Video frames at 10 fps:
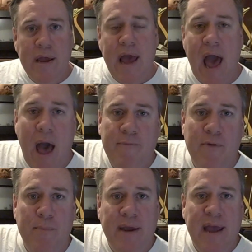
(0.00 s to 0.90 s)

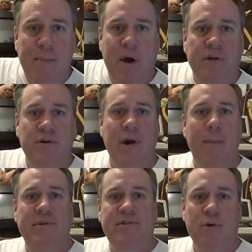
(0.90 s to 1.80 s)
recap for Big Game
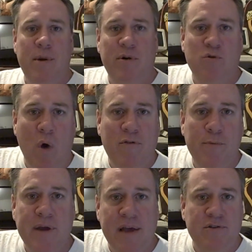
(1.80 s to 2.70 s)
Hunter episode number 12.
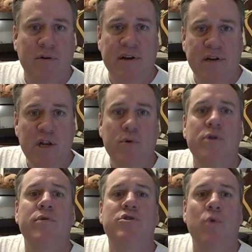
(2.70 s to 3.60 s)
Hope you guys are
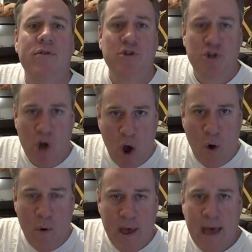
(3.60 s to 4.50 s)
continuing to enjoy the
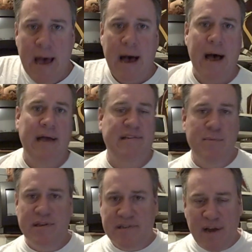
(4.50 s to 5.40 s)
show.
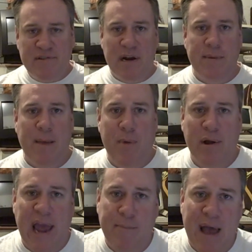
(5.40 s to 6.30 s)
Some of this stuff's going to be up
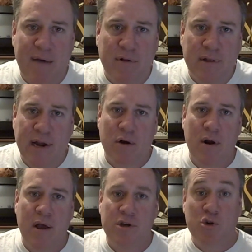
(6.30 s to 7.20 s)
on GameGavel
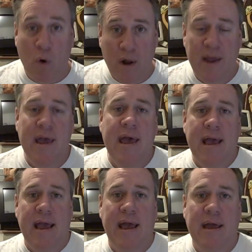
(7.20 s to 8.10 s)
here shortly.
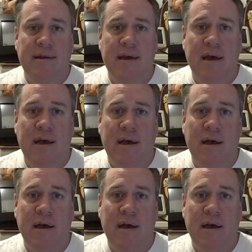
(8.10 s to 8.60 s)
And